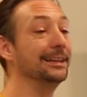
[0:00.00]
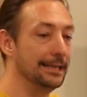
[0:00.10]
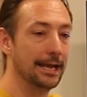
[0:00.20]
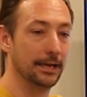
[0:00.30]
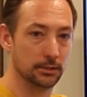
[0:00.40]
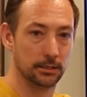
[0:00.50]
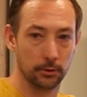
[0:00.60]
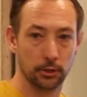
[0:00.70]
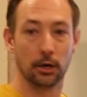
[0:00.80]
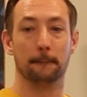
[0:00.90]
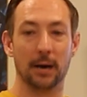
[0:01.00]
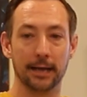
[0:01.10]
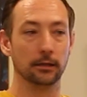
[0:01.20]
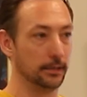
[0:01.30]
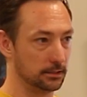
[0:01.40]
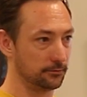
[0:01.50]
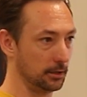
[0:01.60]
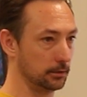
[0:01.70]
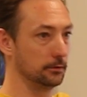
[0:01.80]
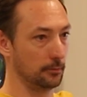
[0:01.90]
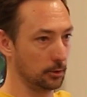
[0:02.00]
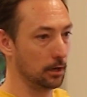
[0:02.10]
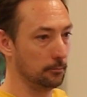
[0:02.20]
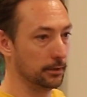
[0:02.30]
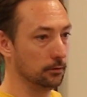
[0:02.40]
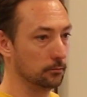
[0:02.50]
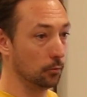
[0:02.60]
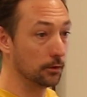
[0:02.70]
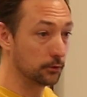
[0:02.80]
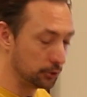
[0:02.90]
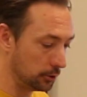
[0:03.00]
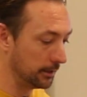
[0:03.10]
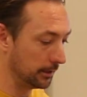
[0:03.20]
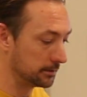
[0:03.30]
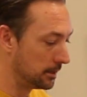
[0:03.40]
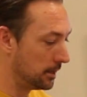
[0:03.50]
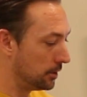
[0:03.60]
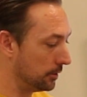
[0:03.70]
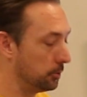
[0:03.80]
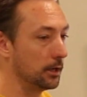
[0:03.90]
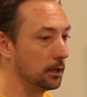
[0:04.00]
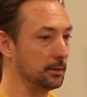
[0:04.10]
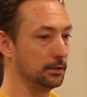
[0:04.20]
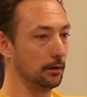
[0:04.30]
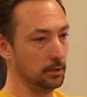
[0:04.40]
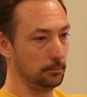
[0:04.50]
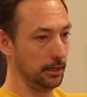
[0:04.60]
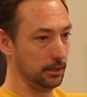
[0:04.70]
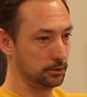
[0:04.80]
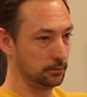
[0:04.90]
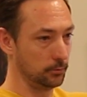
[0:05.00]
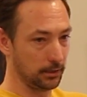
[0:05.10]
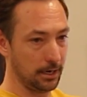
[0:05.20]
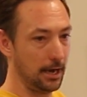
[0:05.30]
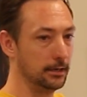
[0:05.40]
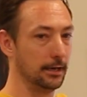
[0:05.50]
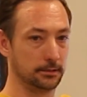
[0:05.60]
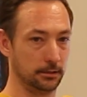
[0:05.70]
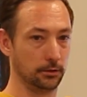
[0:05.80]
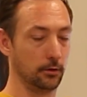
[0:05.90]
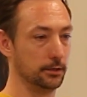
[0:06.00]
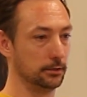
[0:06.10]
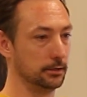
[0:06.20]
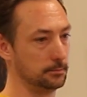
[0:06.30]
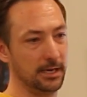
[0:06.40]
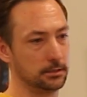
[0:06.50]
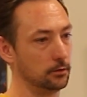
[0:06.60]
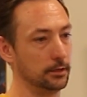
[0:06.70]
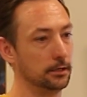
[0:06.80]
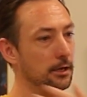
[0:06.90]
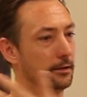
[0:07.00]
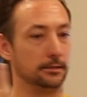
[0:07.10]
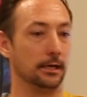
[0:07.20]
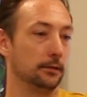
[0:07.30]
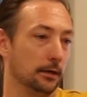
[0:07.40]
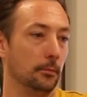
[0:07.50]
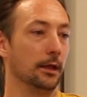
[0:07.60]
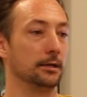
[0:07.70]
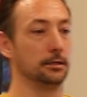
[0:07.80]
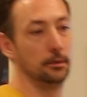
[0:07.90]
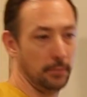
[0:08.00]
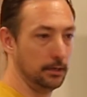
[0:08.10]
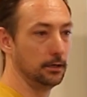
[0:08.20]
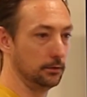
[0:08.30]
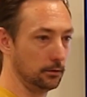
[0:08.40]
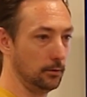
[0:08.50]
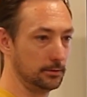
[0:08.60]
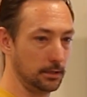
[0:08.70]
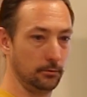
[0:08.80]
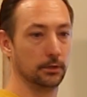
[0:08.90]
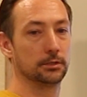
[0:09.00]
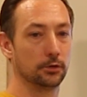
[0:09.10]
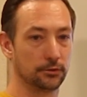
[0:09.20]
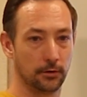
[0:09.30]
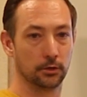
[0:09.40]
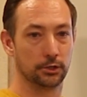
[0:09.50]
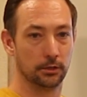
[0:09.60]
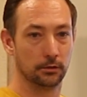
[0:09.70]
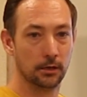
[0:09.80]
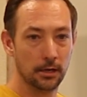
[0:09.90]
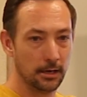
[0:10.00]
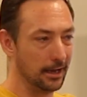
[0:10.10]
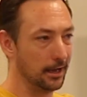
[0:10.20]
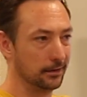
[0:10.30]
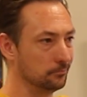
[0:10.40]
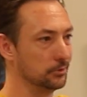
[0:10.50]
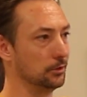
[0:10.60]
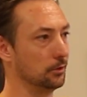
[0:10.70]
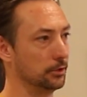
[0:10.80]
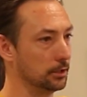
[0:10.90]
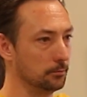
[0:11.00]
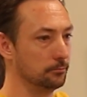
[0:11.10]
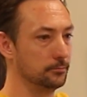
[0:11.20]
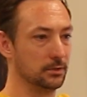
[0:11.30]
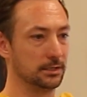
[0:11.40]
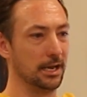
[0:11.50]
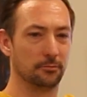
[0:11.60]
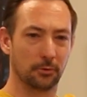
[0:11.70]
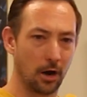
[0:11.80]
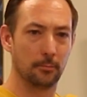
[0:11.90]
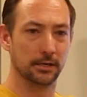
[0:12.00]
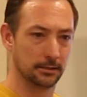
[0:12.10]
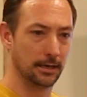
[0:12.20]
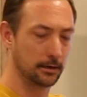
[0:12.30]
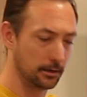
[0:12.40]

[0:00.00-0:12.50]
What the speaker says: lead agency where you're going to buy leads from a company, what they're doing is they're putting up a dummy page with an IDX integration. This basically, they take the MLS and embed it into the website with a search function, and you can save properties and that